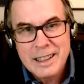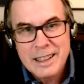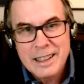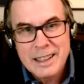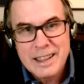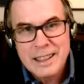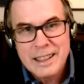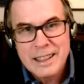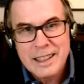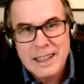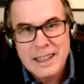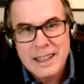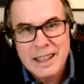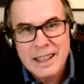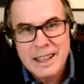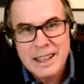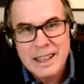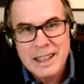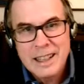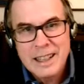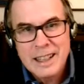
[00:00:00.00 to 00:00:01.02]

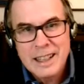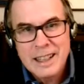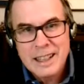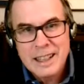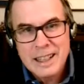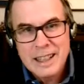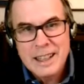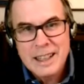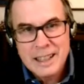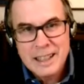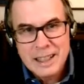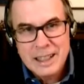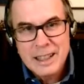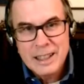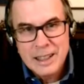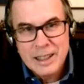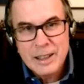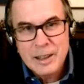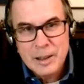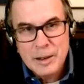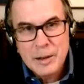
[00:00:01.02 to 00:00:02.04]

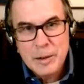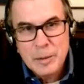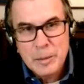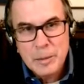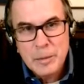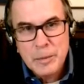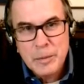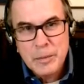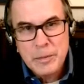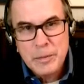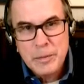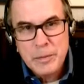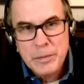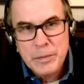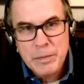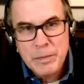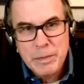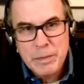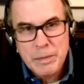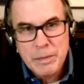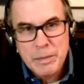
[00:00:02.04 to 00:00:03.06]

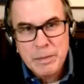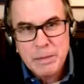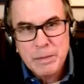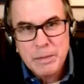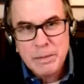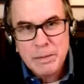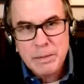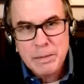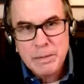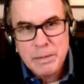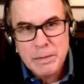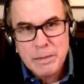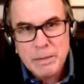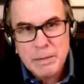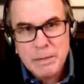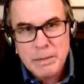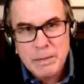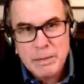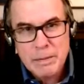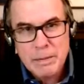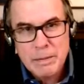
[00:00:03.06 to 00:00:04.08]

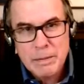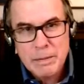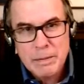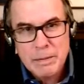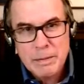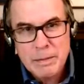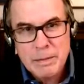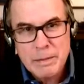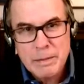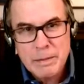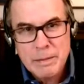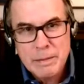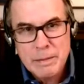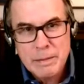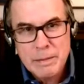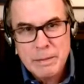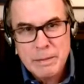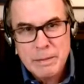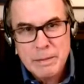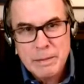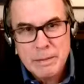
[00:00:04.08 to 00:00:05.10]

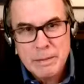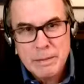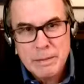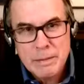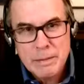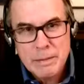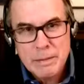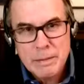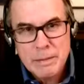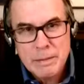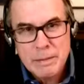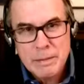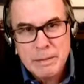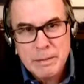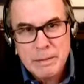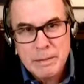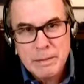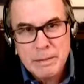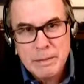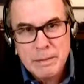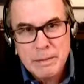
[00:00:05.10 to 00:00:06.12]

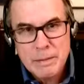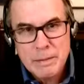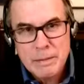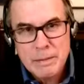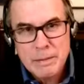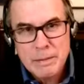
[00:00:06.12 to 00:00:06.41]
(silent)